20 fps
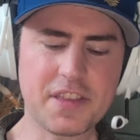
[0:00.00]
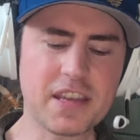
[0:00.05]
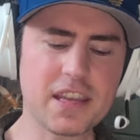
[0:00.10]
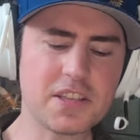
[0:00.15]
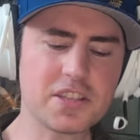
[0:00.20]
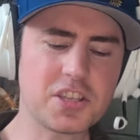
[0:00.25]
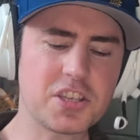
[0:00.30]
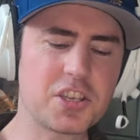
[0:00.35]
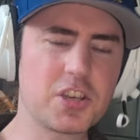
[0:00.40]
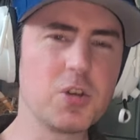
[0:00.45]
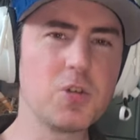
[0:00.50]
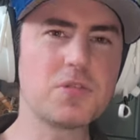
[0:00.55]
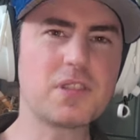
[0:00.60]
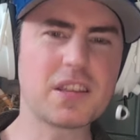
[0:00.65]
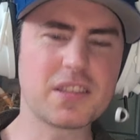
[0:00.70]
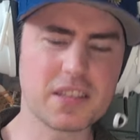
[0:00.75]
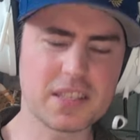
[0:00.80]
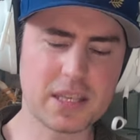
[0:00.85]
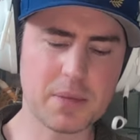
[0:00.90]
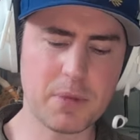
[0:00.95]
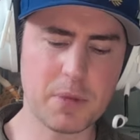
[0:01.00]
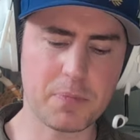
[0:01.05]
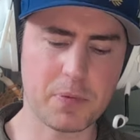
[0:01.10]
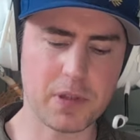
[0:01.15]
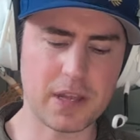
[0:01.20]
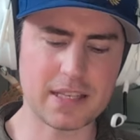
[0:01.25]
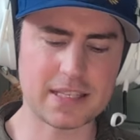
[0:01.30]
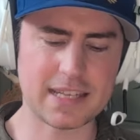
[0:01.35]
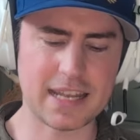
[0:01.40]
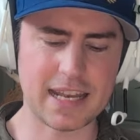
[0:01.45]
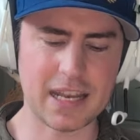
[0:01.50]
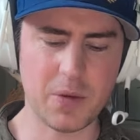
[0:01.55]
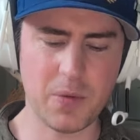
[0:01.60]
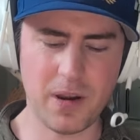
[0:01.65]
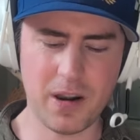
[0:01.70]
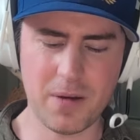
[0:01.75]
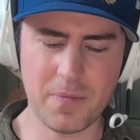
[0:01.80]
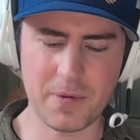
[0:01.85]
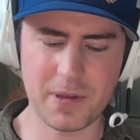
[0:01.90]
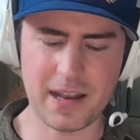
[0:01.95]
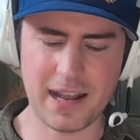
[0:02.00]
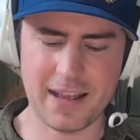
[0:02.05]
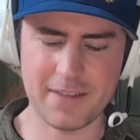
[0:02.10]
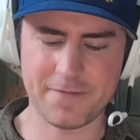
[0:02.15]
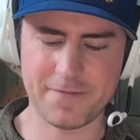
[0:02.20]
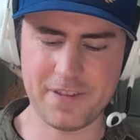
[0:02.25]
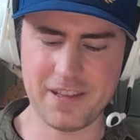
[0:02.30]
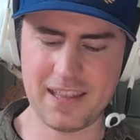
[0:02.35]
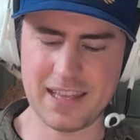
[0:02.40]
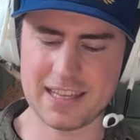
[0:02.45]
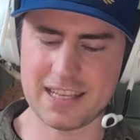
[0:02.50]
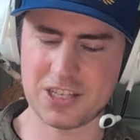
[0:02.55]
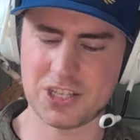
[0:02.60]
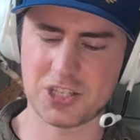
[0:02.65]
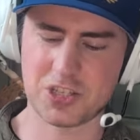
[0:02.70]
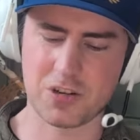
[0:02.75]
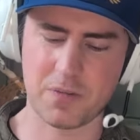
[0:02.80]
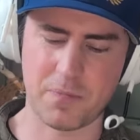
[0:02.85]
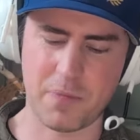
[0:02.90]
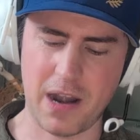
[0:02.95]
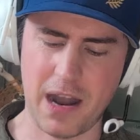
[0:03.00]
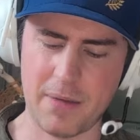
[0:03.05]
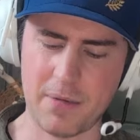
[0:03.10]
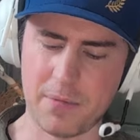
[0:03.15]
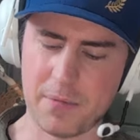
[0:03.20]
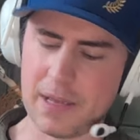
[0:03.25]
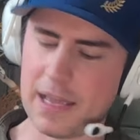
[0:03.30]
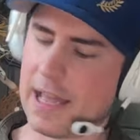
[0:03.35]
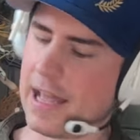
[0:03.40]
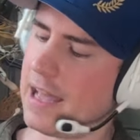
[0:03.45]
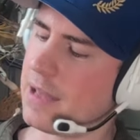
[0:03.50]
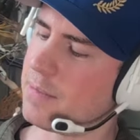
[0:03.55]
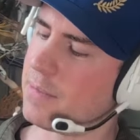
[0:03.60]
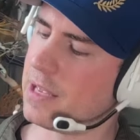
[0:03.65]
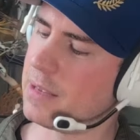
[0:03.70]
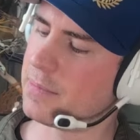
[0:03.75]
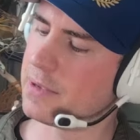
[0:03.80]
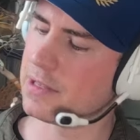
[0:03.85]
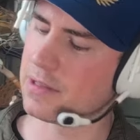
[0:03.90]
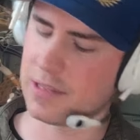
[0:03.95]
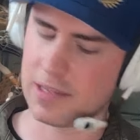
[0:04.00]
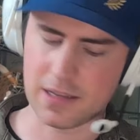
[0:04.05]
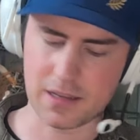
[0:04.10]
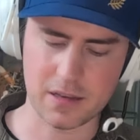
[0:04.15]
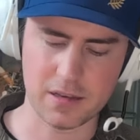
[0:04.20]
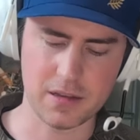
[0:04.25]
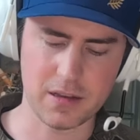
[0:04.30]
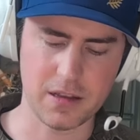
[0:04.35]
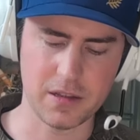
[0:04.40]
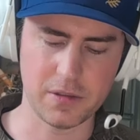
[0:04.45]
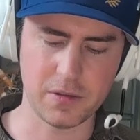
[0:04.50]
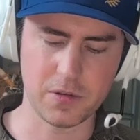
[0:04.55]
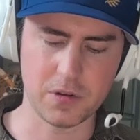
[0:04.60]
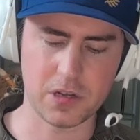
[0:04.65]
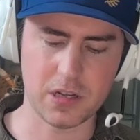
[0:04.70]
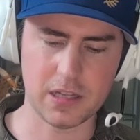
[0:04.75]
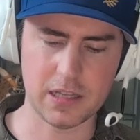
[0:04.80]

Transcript: I think it's cute that this can be placed anywhere, but I feel like it should have probably had maybe, like, a little